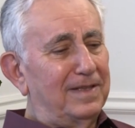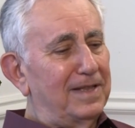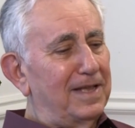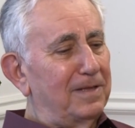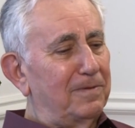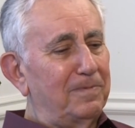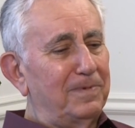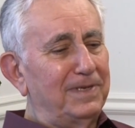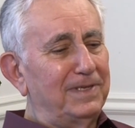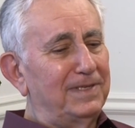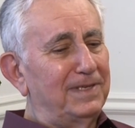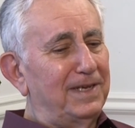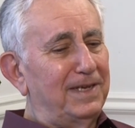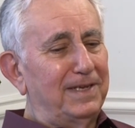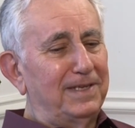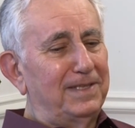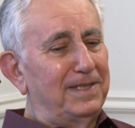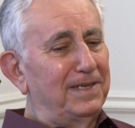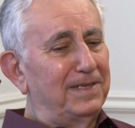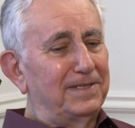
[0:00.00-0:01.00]
let me say
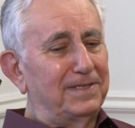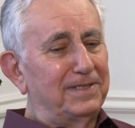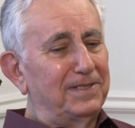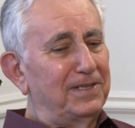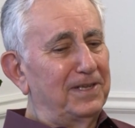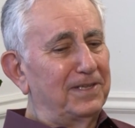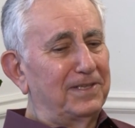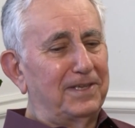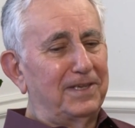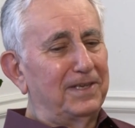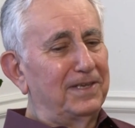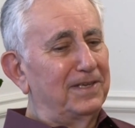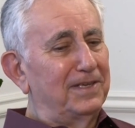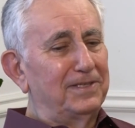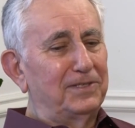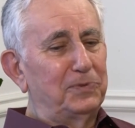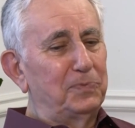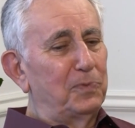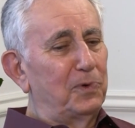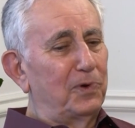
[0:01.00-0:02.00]
this, nothing
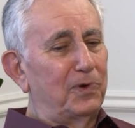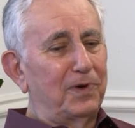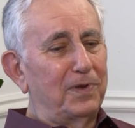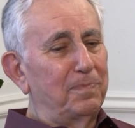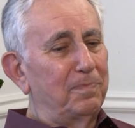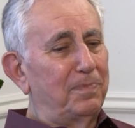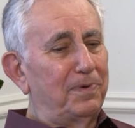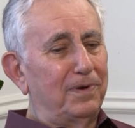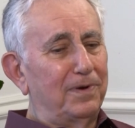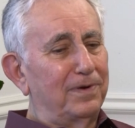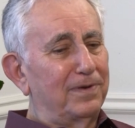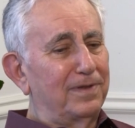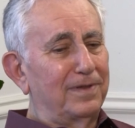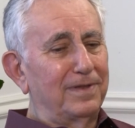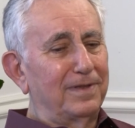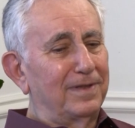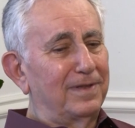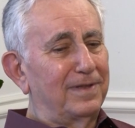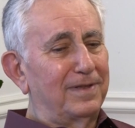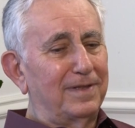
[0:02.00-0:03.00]
is more
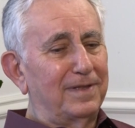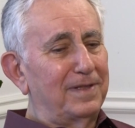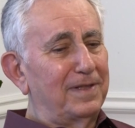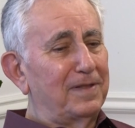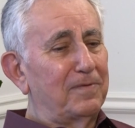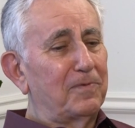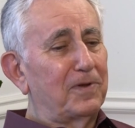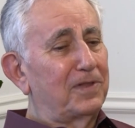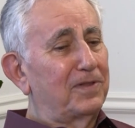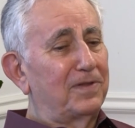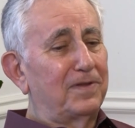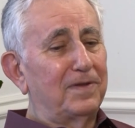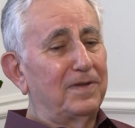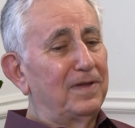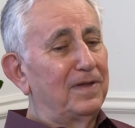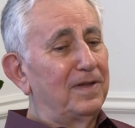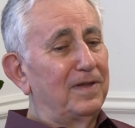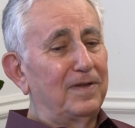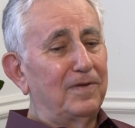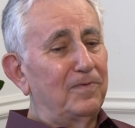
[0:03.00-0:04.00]
important than what
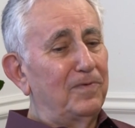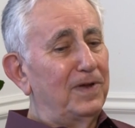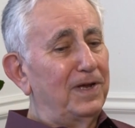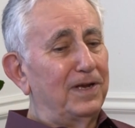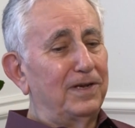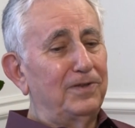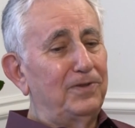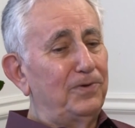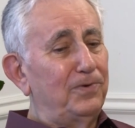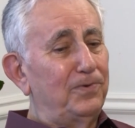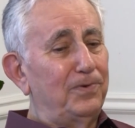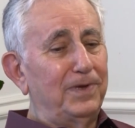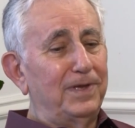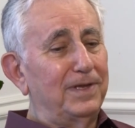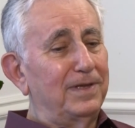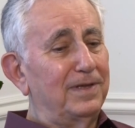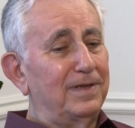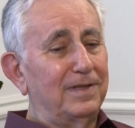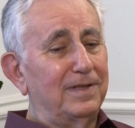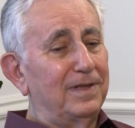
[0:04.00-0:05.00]
we are
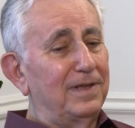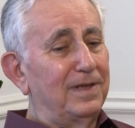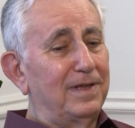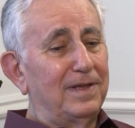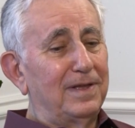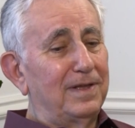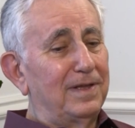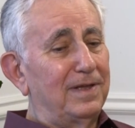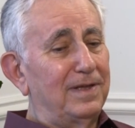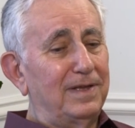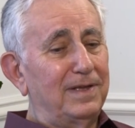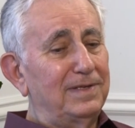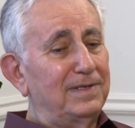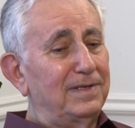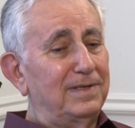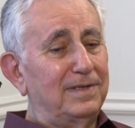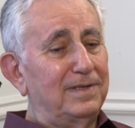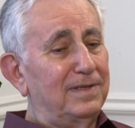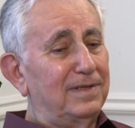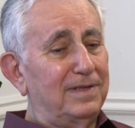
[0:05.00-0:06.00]
doing
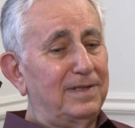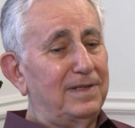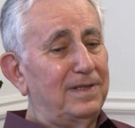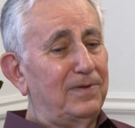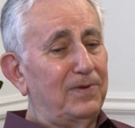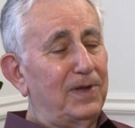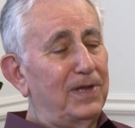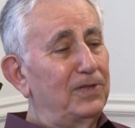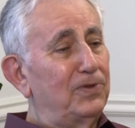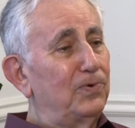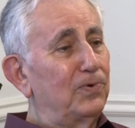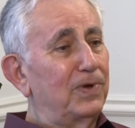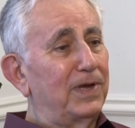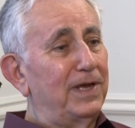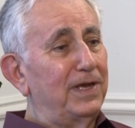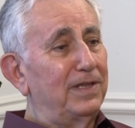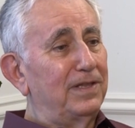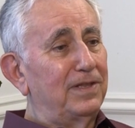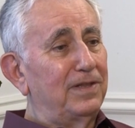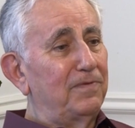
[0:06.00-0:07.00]
is to
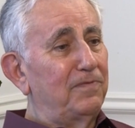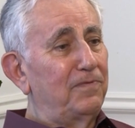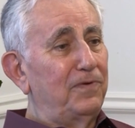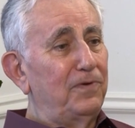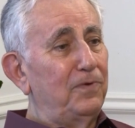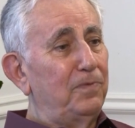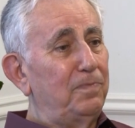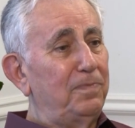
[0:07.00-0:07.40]
educate the few